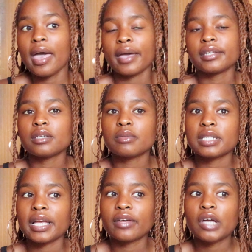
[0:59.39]
And he was
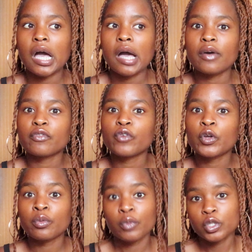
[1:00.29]
like, for
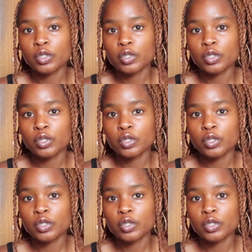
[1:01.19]
the most